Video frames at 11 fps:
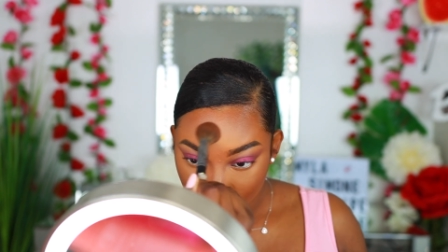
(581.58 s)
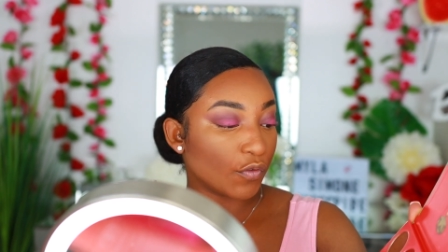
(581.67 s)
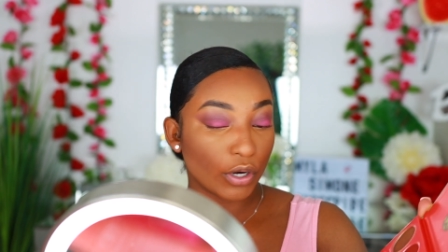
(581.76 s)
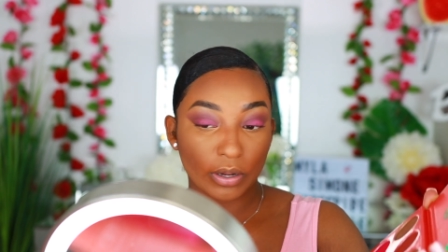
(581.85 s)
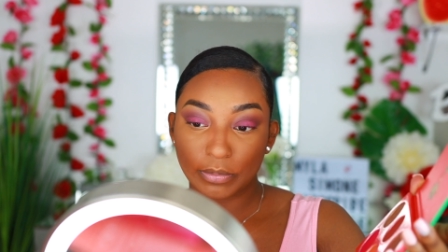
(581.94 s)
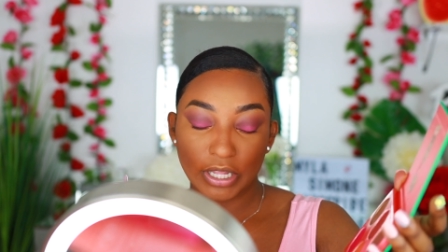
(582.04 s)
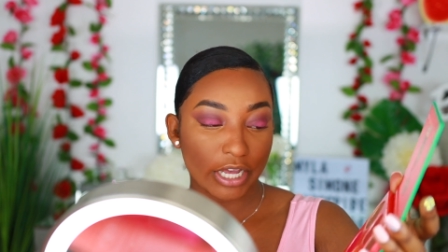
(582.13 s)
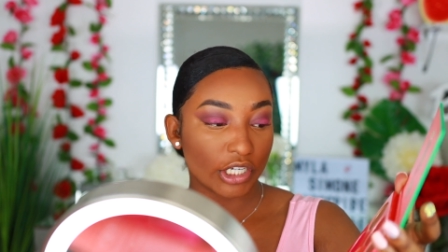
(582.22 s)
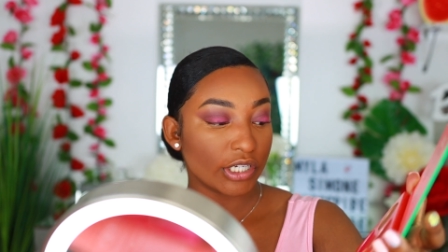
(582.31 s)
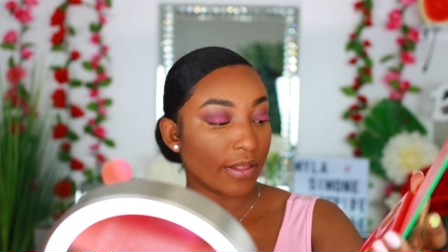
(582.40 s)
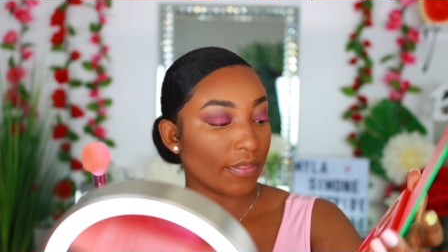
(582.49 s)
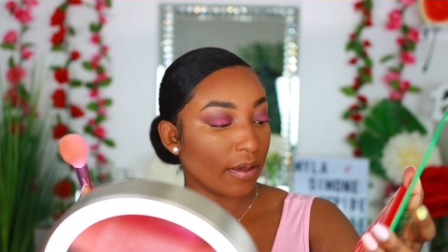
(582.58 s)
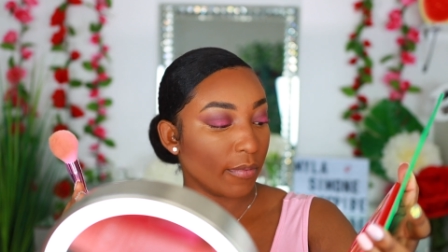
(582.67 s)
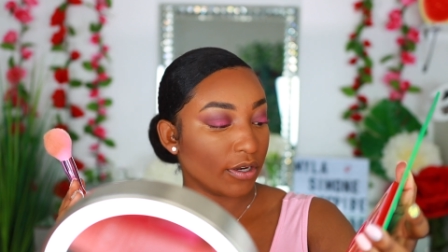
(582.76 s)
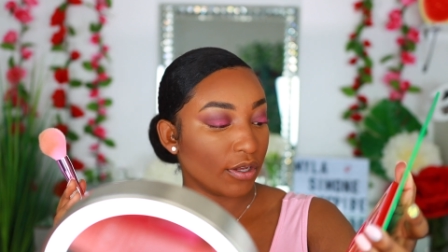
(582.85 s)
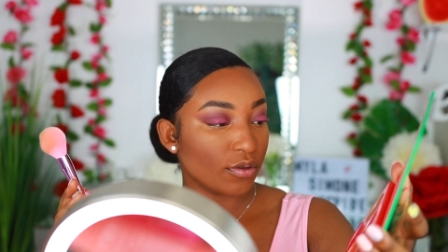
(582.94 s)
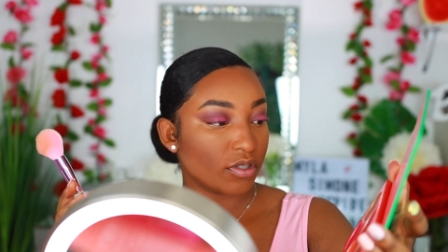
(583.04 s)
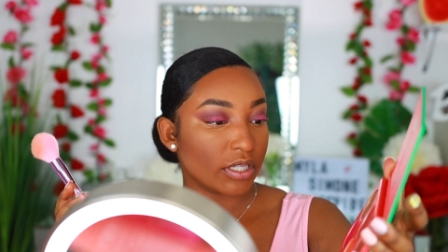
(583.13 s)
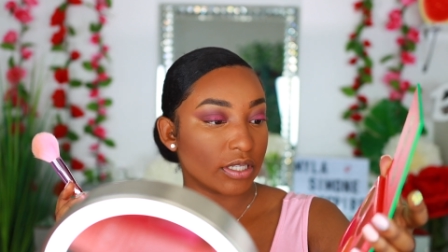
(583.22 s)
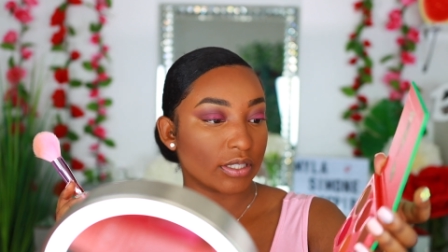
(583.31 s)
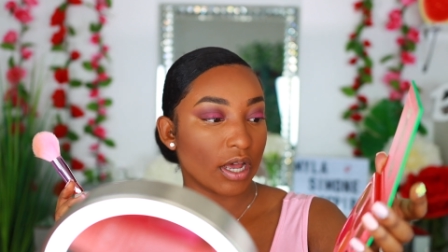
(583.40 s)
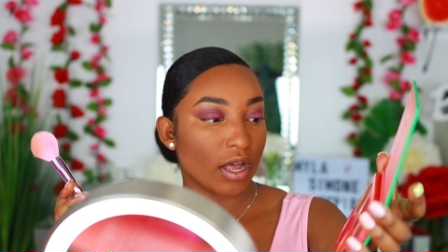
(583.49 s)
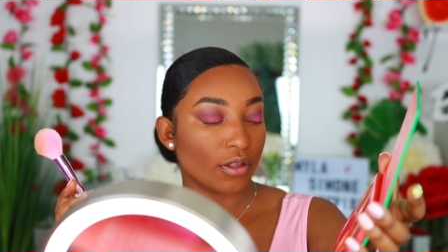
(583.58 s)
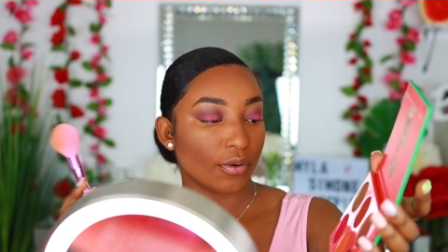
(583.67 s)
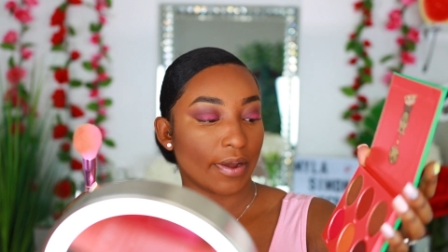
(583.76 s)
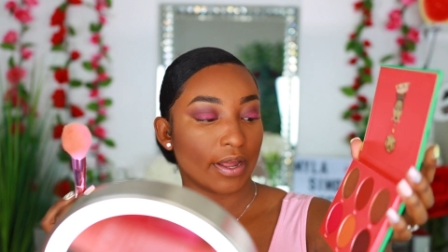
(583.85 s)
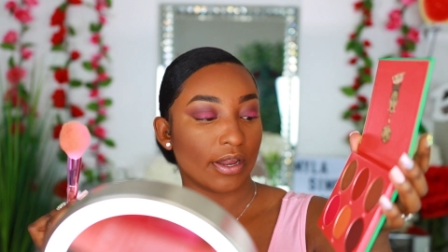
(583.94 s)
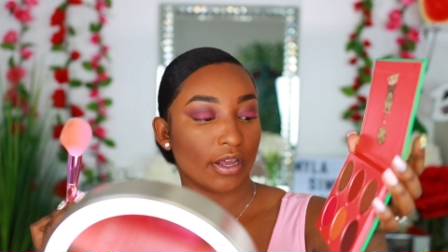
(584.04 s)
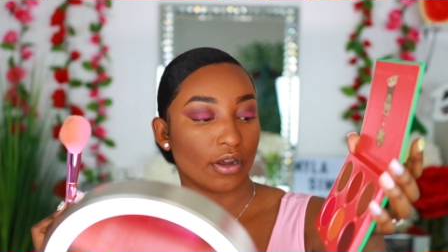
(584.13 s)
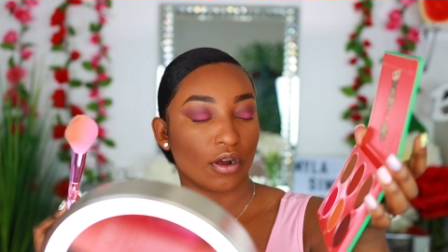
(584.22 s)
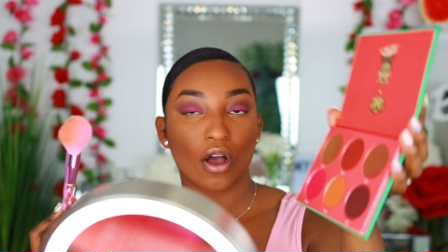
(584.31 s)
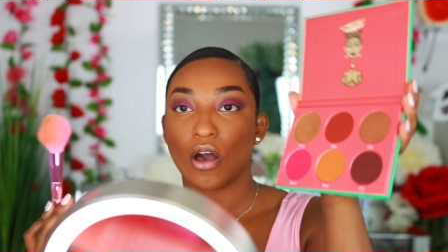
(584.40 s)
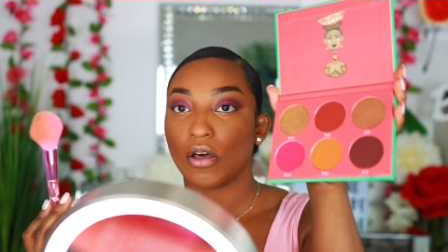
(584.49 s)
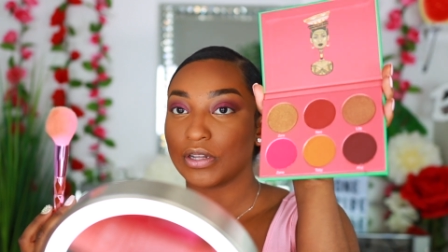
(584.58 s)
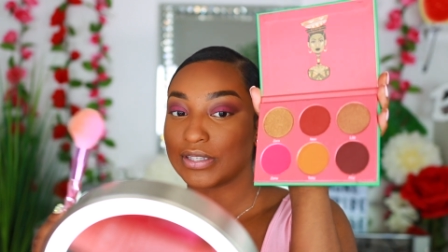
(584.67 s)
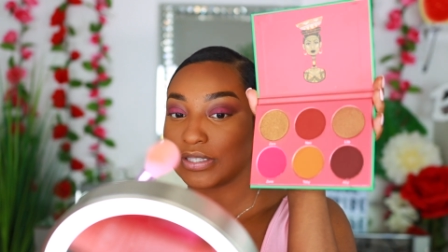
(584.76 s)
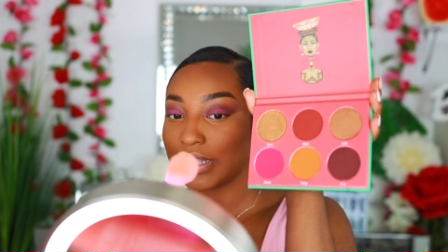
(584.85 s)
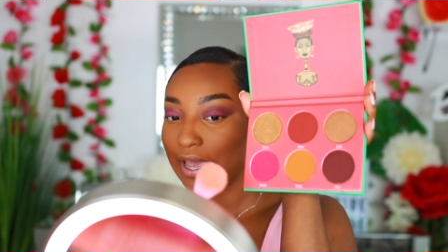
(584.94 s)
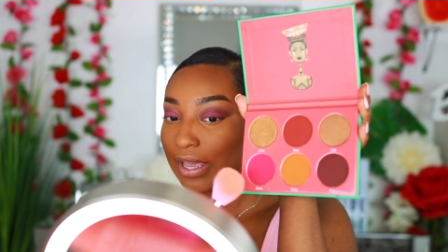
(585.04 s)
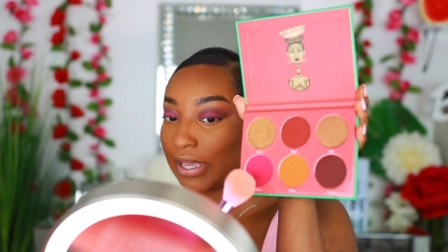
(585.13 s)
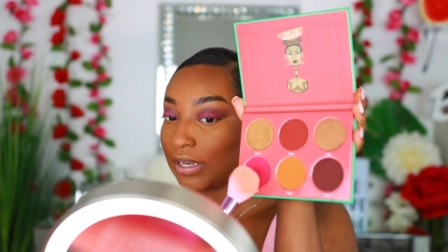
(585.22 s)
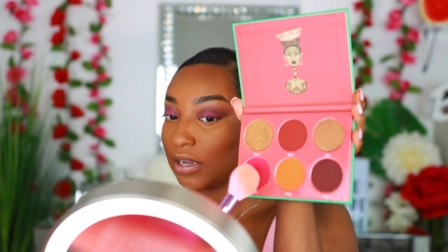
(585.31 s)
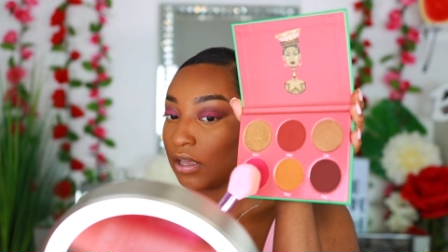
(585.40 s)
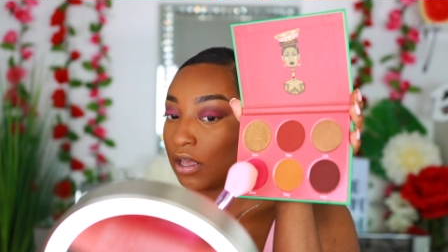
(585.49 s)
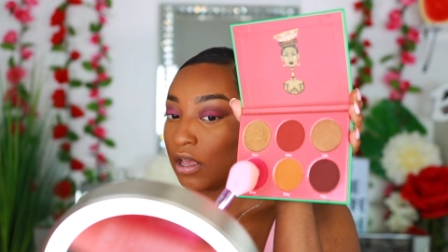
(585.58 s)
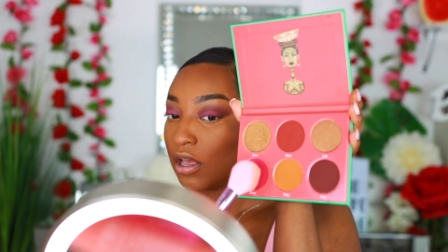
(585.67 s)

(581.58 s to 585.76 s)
For a blush, I think I'm going to use this color right here called Zane.